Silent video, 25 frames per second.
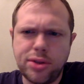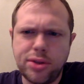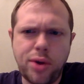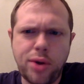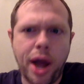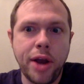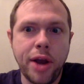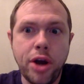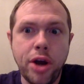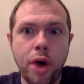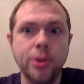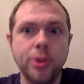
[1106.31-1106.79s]
So
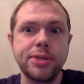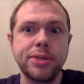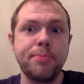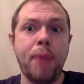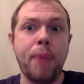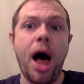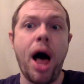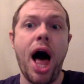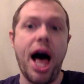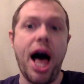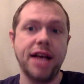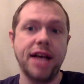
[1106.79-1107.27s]
I know it's
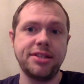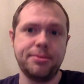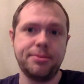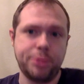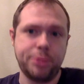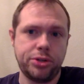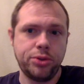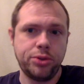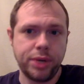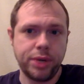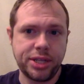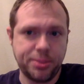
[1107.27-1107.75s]

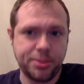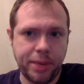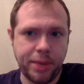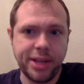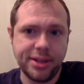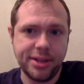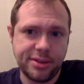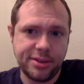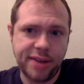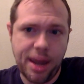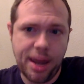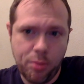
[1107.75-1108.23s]
possible to explain
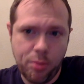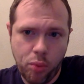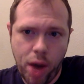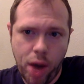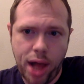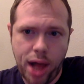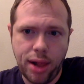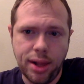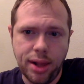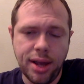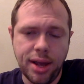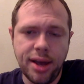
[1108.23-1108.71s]
this game
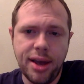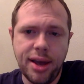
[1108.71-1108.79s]
well.